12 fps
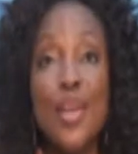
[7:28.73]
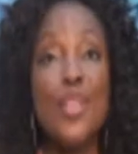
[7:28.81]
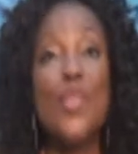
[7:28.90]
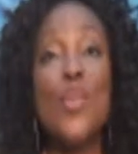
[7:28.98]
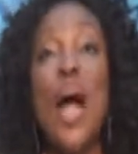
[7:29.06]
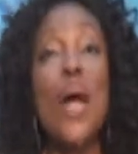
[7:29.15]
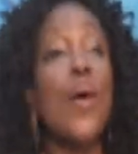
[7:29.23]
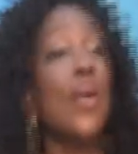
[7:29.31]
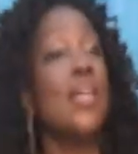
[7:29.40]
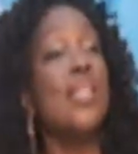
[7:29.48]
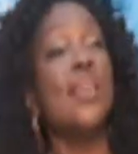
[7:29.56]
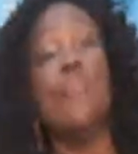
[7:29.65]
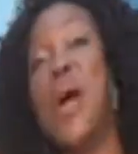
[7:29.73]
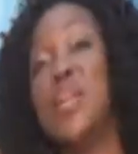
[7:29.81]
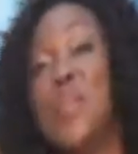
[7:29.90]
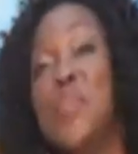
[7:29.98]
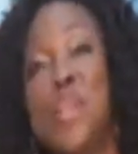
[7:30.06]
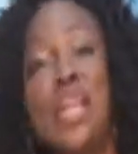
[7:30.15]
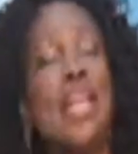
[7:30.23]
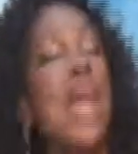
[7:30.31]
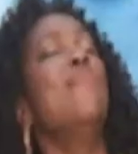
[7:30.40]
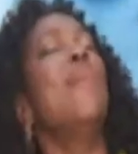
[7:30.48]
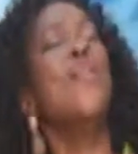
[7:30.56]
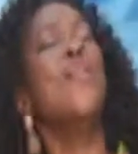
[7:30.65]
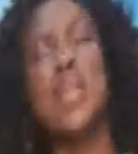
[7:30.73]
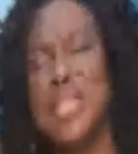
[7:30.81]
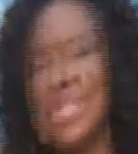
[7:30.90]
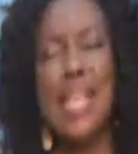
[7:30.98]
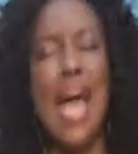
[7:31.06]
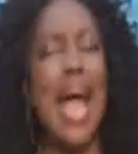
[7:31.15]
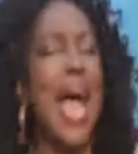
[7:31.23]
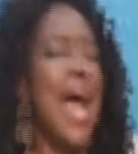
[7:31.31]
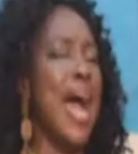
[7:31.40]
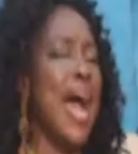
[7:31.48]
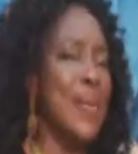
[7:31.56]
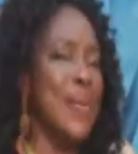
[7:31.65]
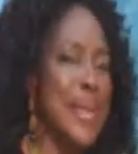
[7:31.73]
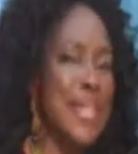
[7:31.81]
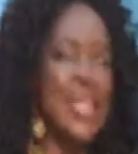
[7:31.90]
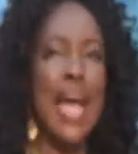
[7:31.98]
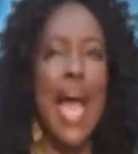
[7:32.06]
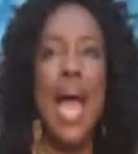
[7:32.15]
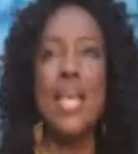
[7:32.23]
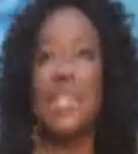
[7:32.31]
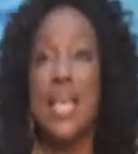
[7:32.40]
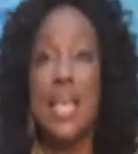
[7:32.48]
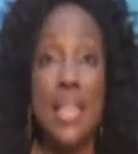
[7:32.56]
So I called them the band, they played live, and we sang and we danced.